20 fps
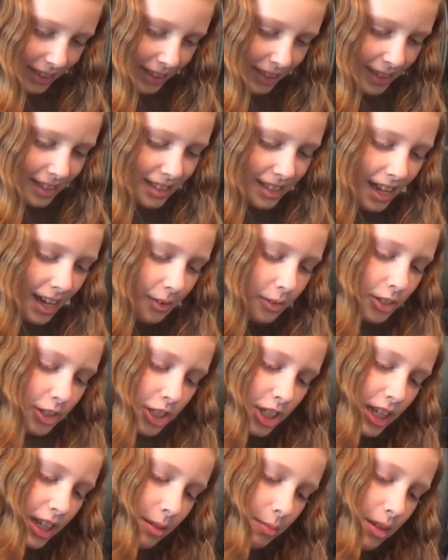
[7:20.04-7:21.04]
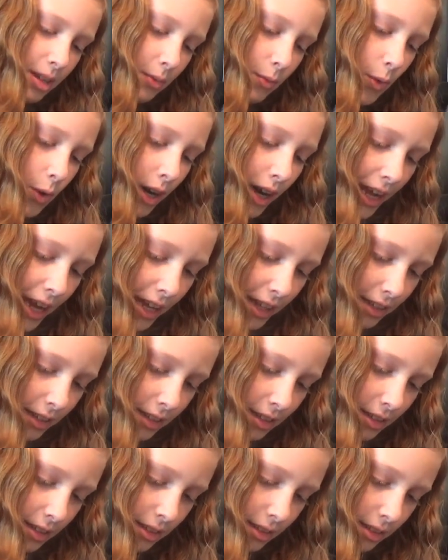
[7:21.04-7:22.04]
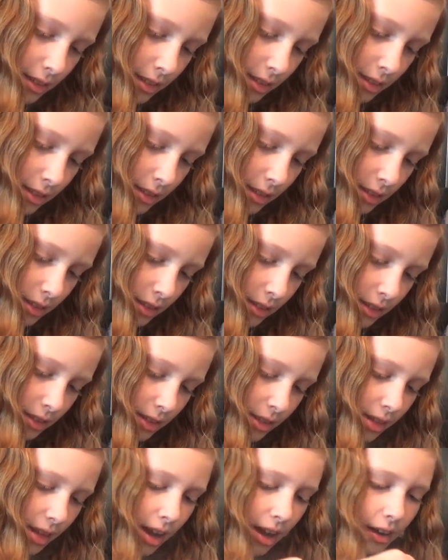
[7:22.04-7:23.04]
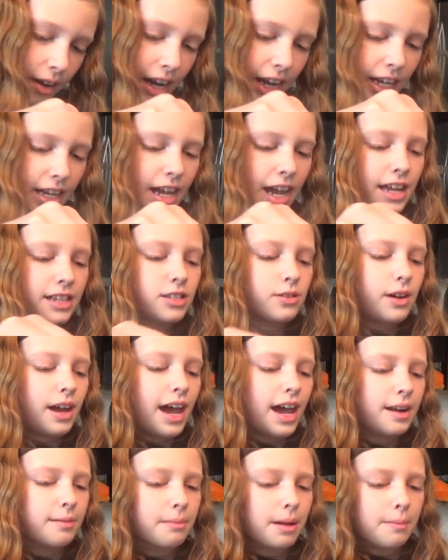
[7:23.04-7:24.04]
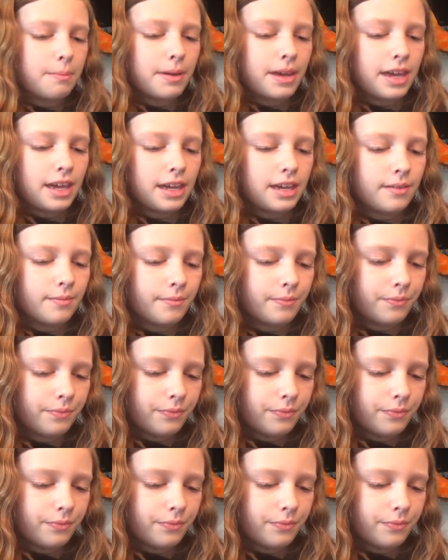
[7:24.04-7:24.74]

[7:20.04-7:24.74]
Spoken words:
Sour jelly bean warheads. All right, guys. So I added my paint.